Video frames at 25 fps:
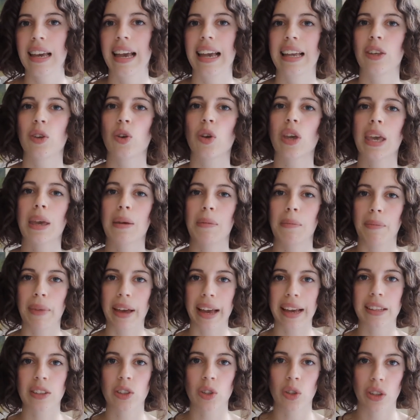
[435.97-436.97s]
And you came
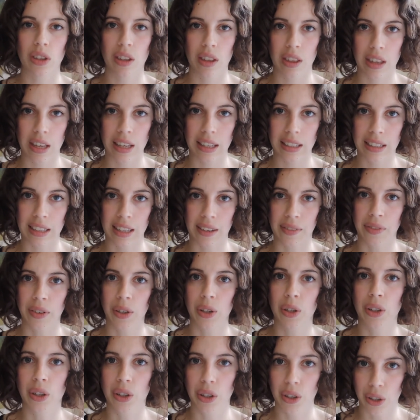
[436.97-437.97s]
back to the things that
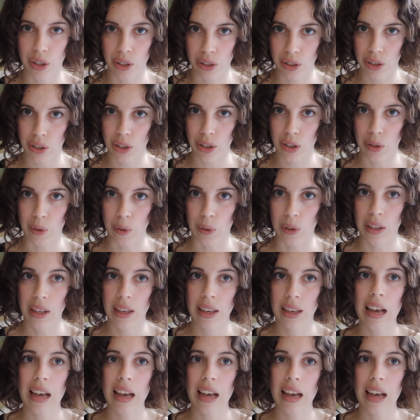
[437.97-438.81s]
felt good to you.